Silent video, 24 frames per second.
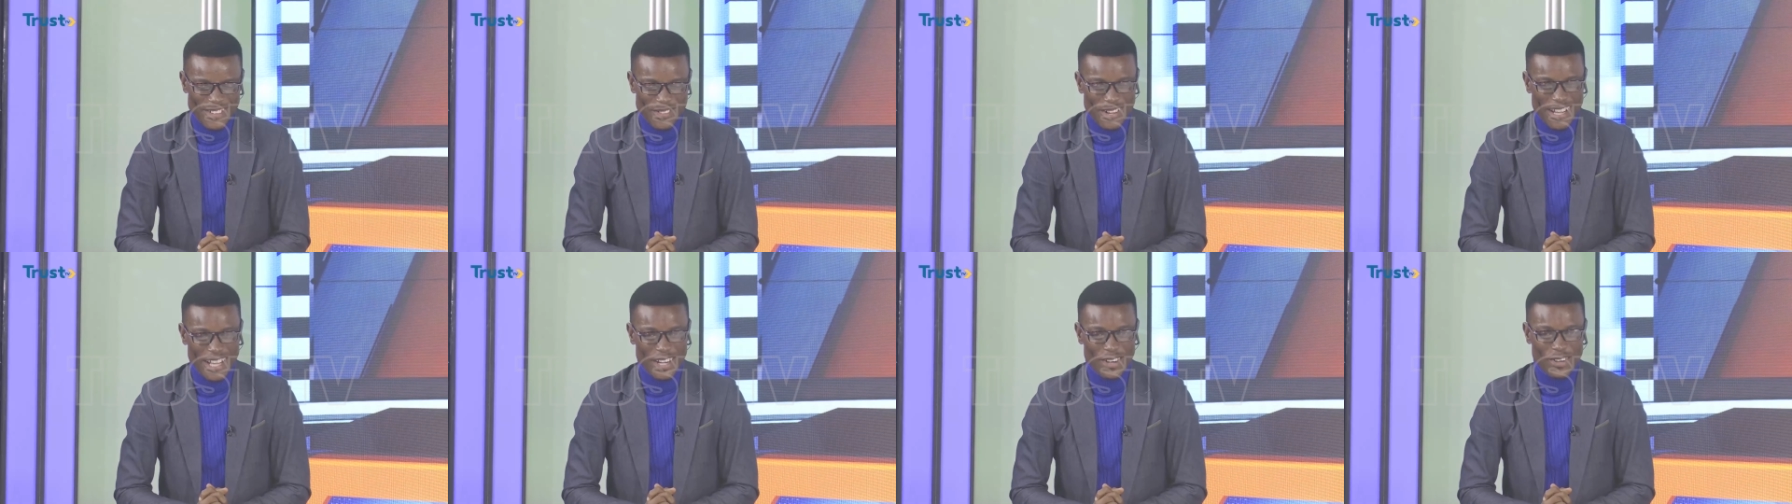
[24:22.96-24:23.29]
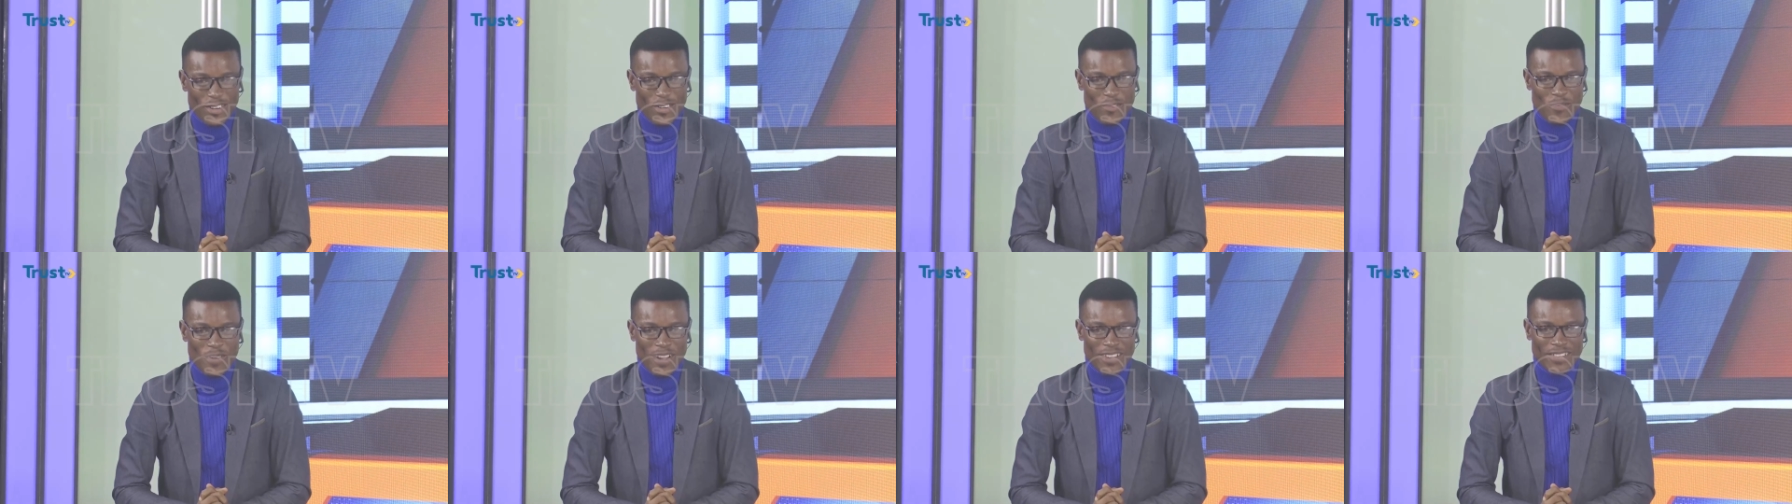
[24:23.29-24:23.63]
well, a
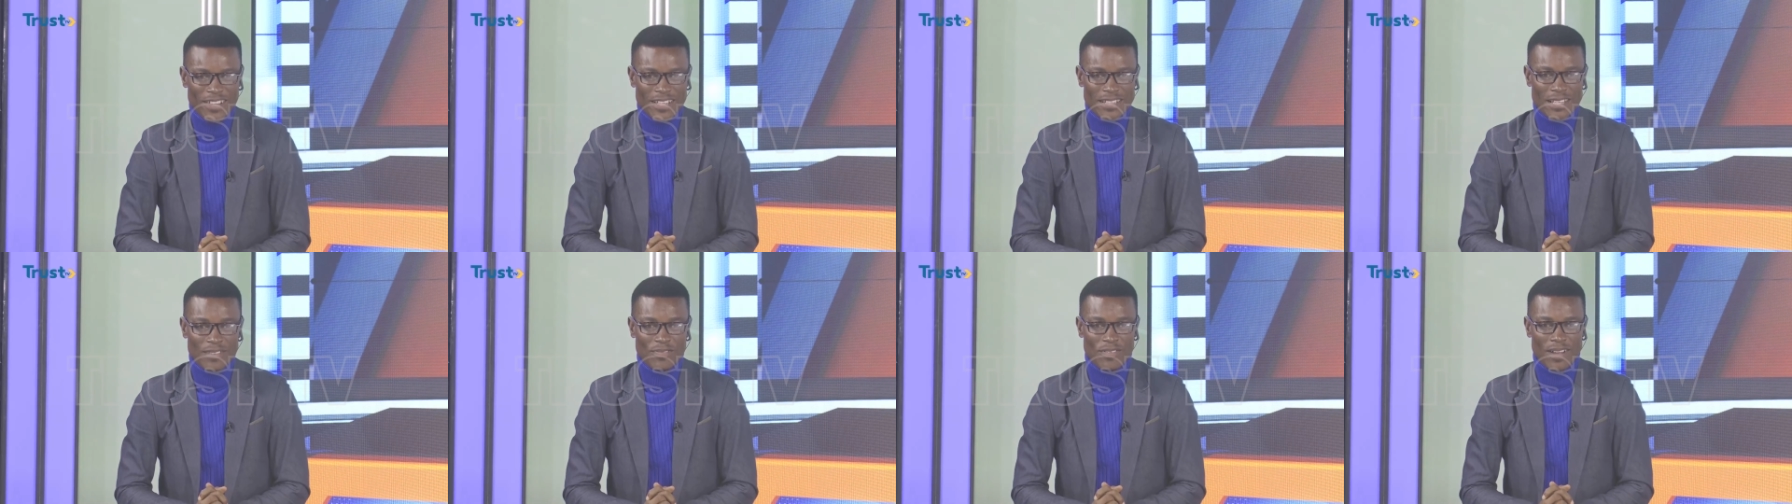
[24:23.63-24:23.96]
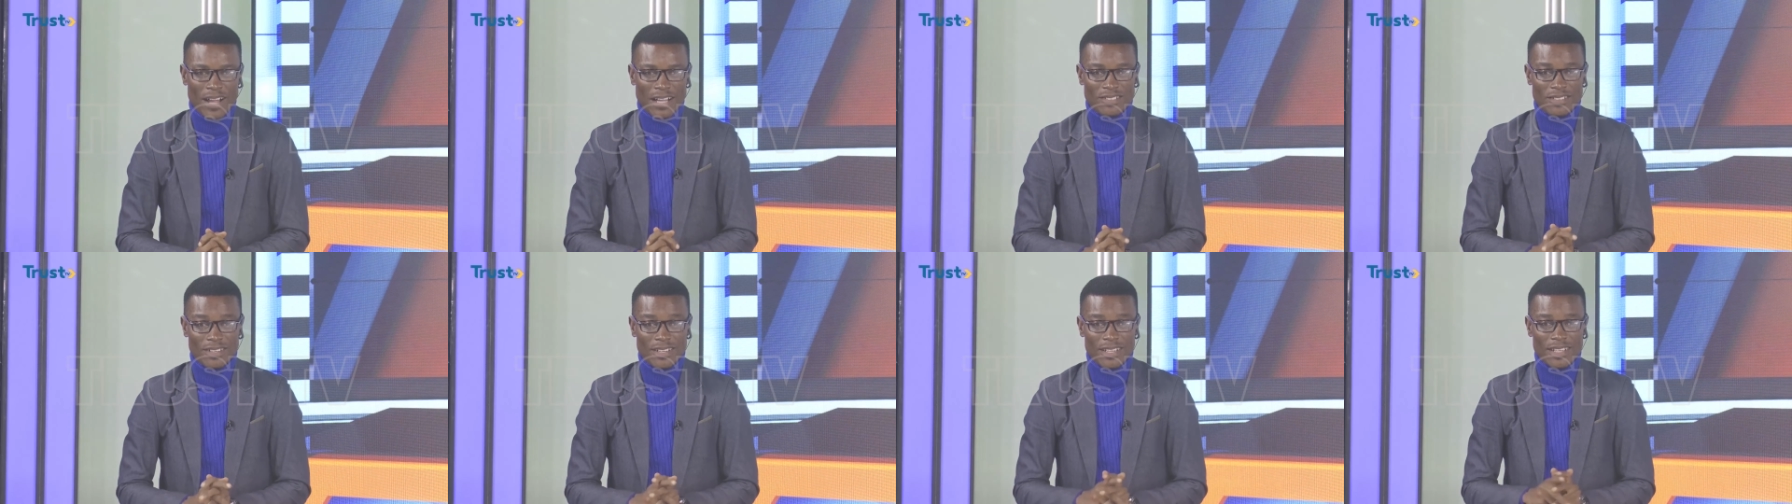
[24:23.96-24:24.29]
lot of United
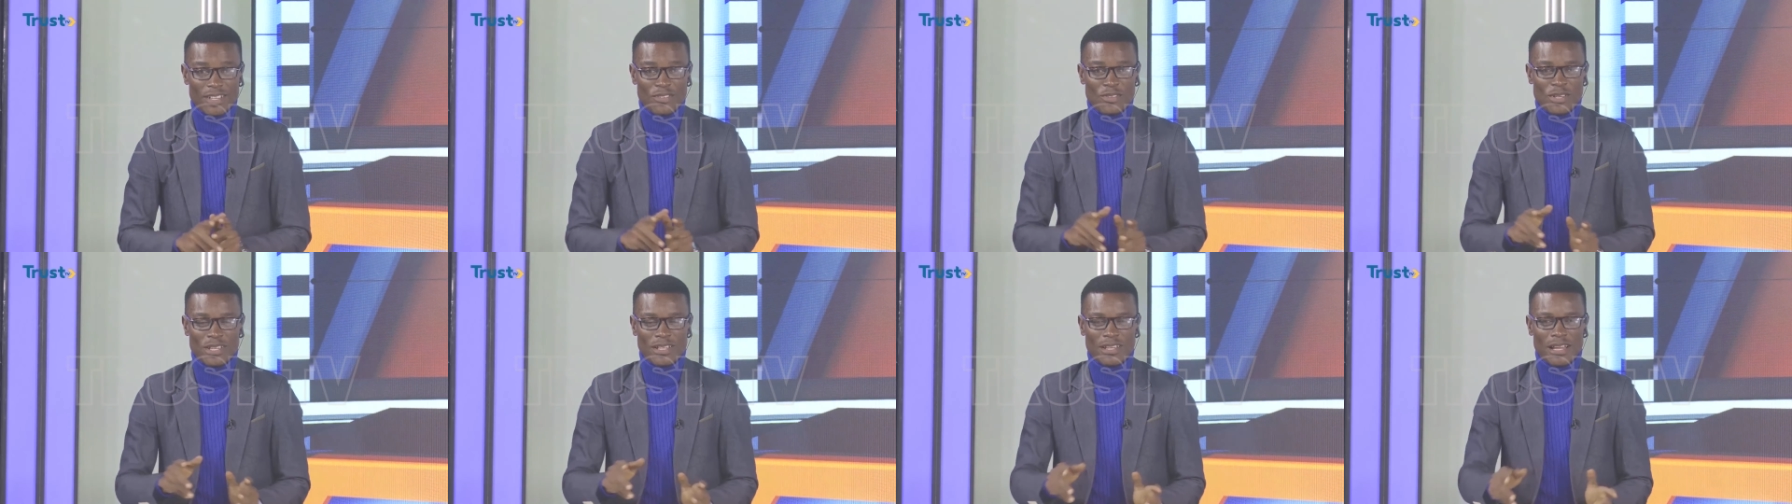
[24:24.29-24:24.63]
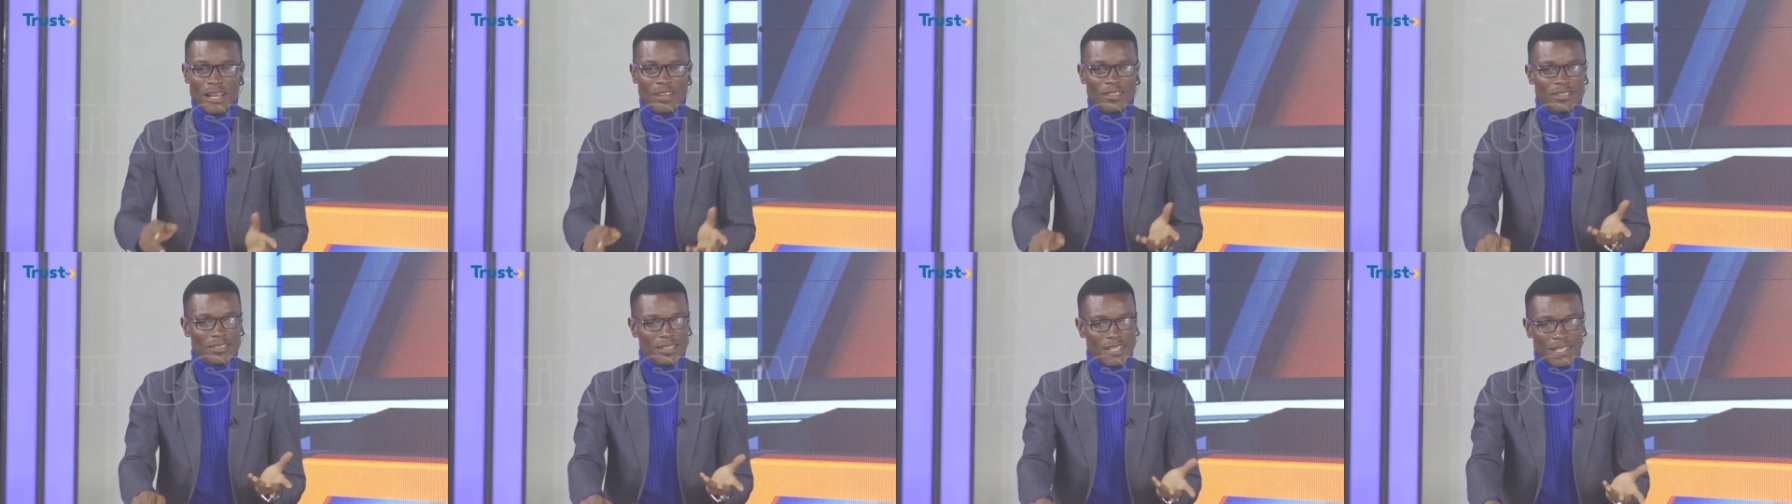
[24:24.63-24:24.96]
fans actually we
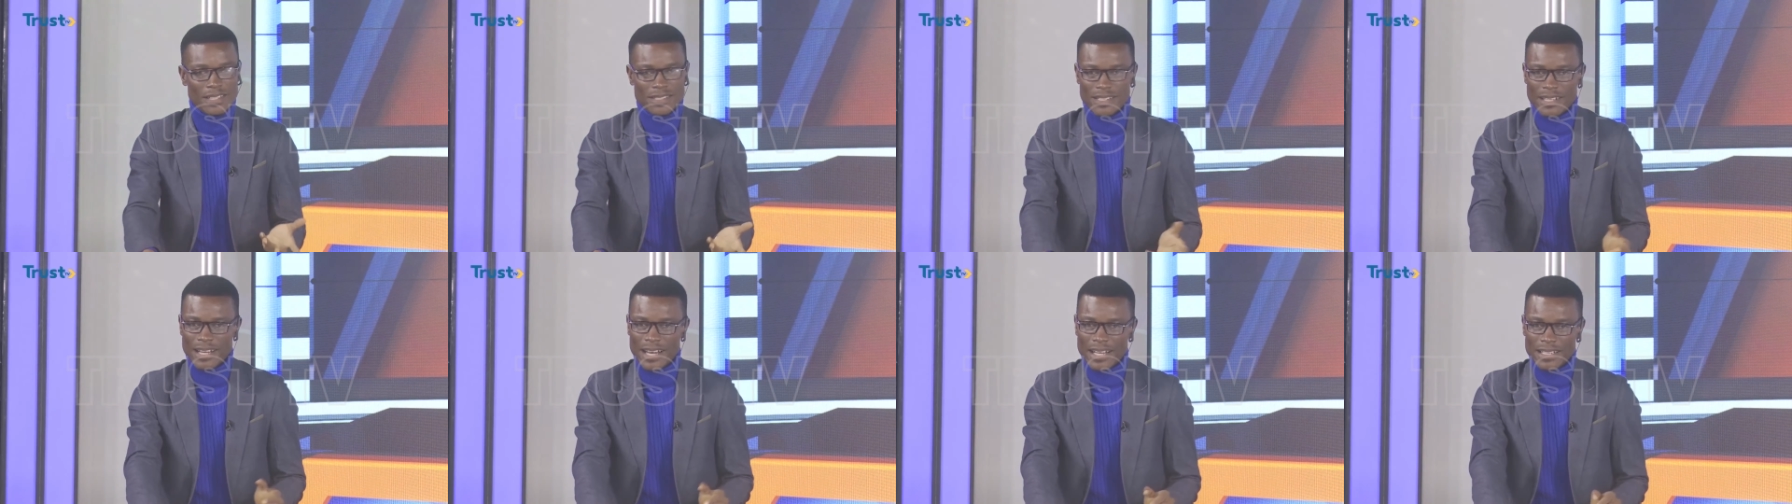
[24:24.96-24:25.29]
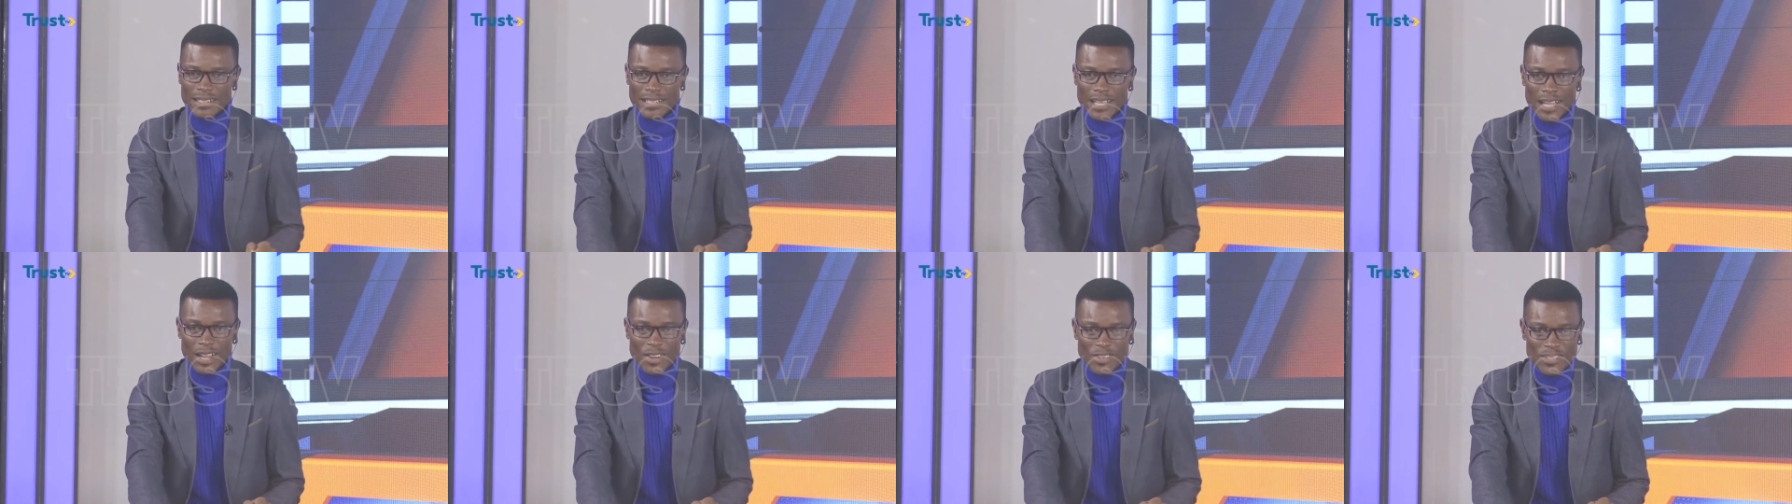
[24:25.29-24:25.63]
have this
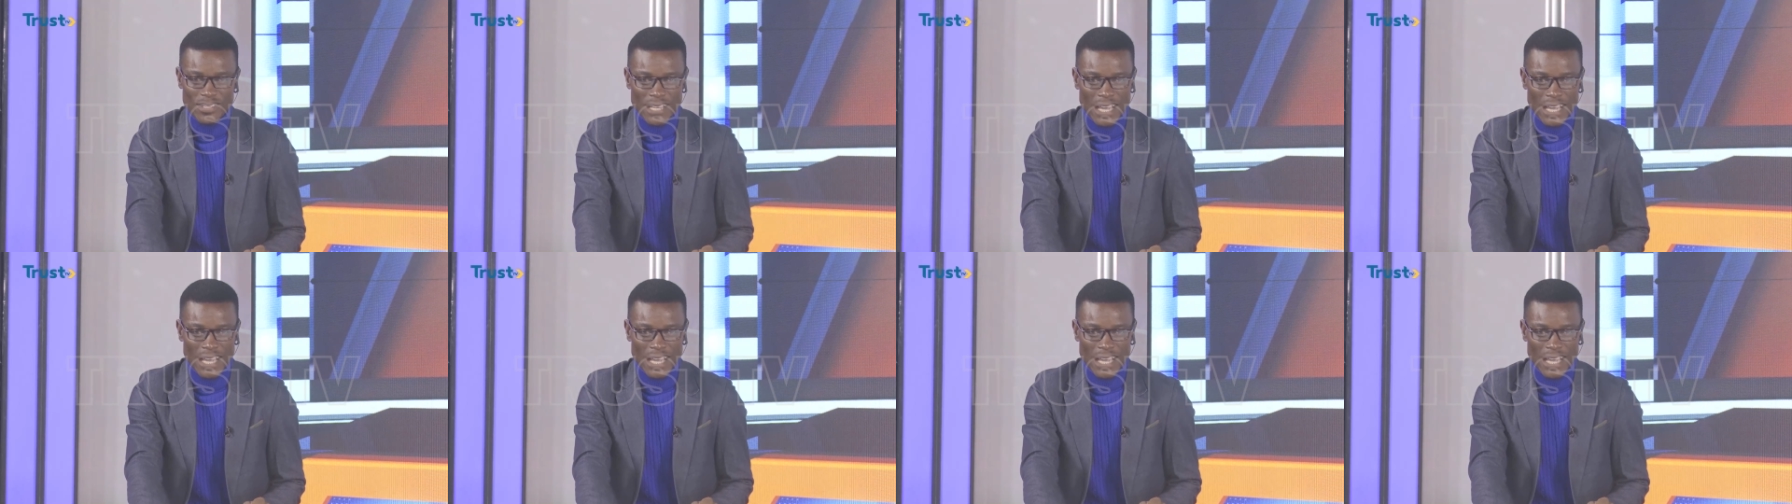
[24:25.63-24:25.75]
right now.